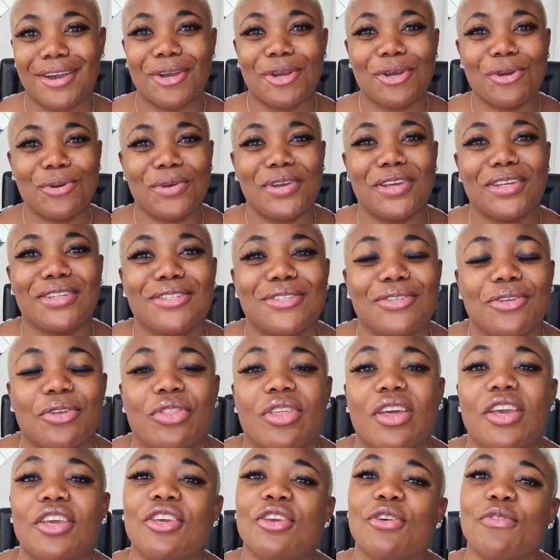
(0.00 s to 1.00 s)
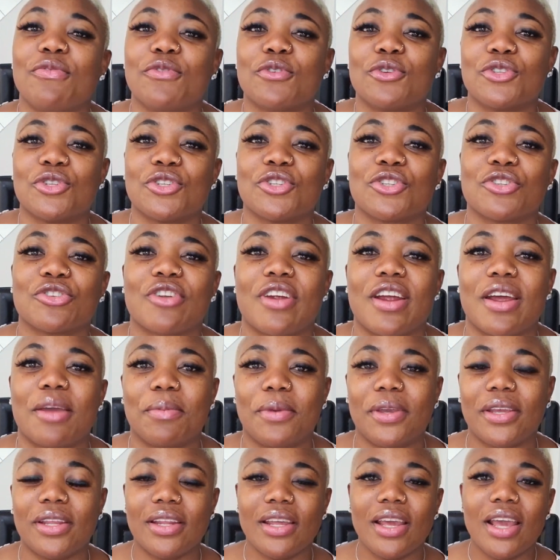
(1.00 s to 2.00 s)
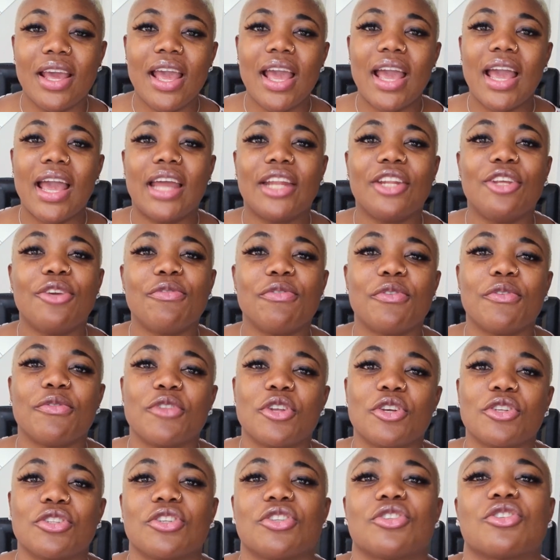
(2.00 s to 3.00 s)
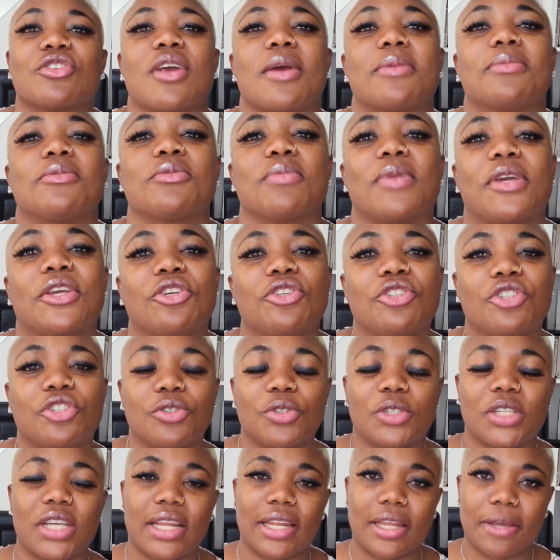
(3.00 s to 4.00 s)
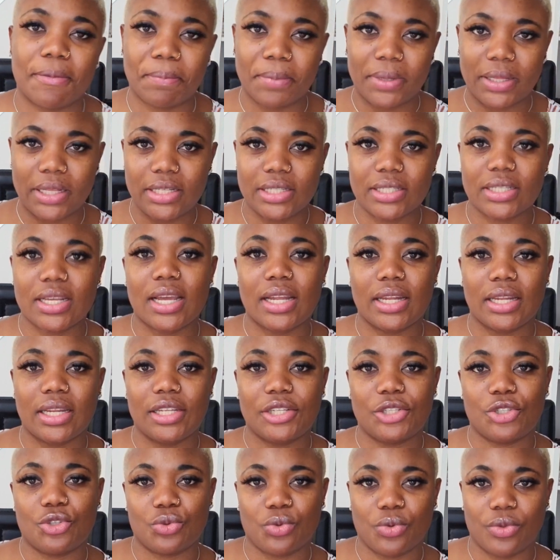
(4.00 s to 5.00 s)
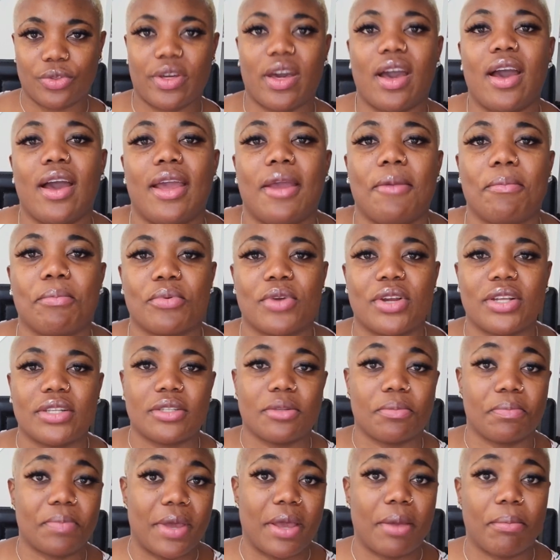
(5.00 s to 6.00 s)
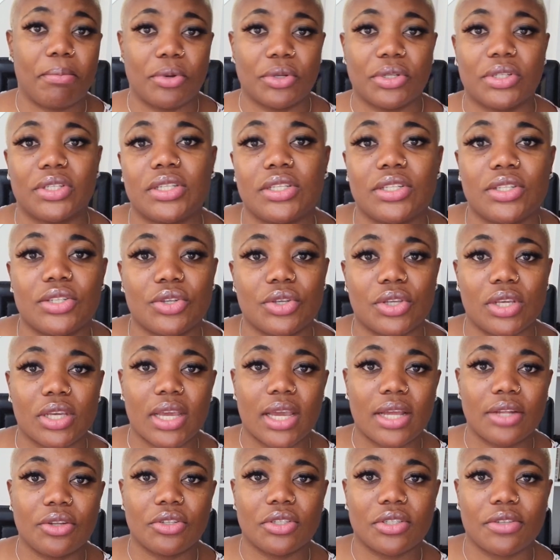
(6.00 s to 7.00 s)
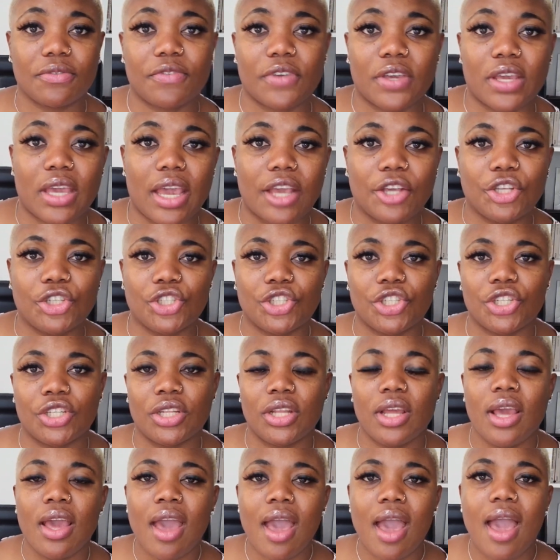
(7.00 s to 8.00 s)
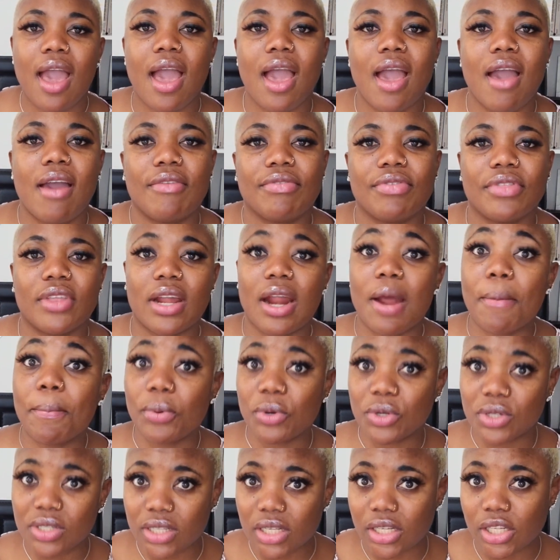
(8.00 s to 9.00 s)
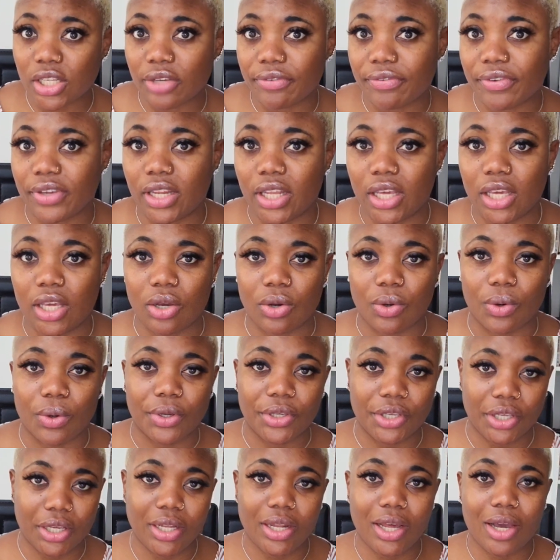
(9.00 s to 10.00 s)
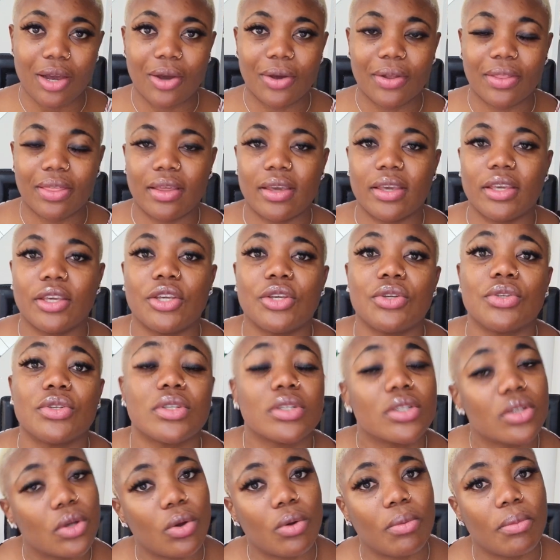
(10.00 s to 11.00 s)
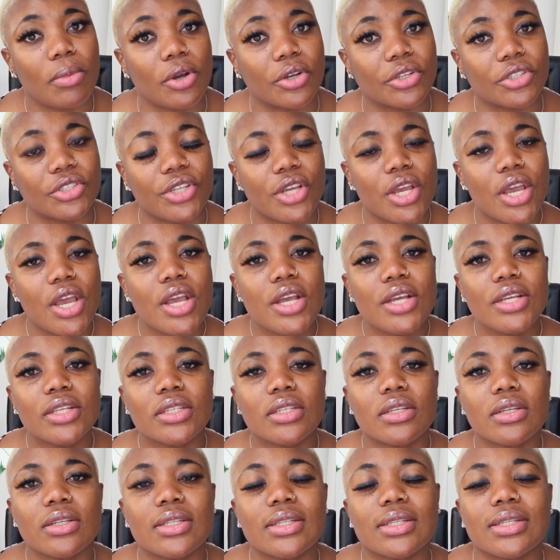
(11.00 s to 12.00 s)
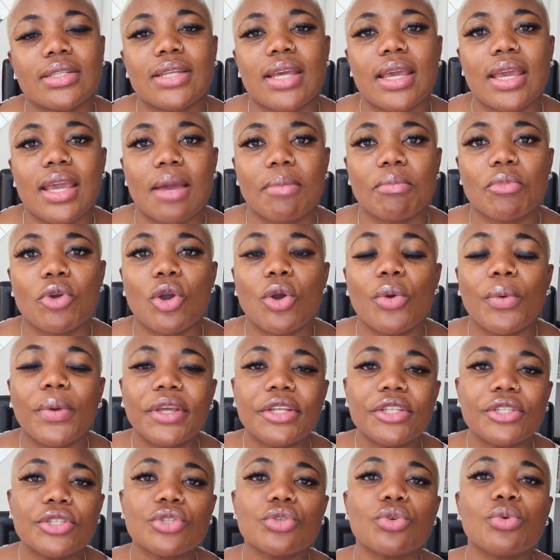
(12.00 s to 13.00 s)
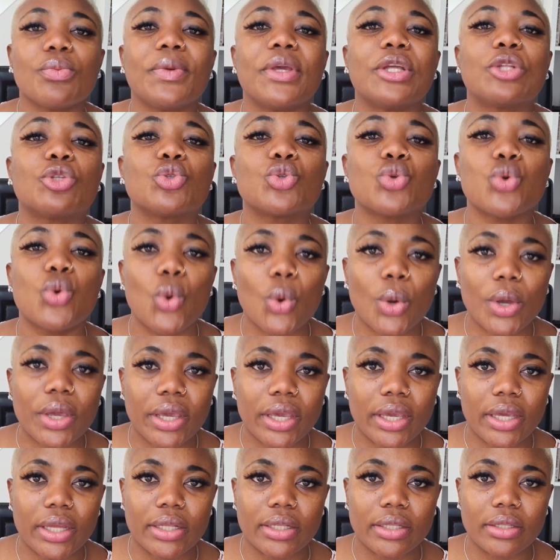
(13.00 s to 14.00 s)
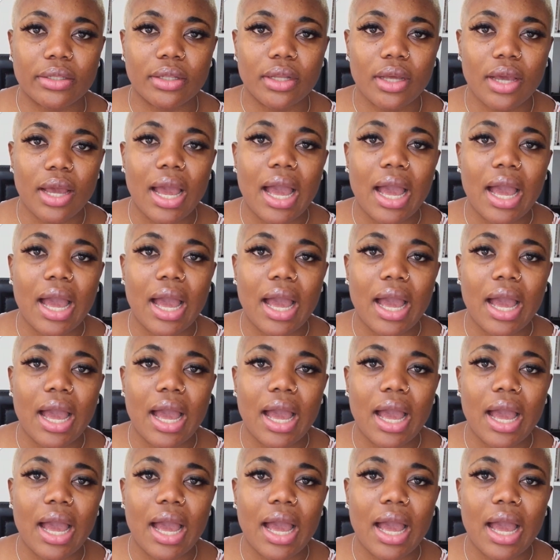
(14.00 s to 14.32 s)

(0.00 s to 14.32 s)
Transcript: Queen. So thank you for subscribing, and if you've not subscribed to my YouTube channel, please kindly do that and press the bell button so you get notification and that I post a new video. Thank you so much. So today I'm going to be talking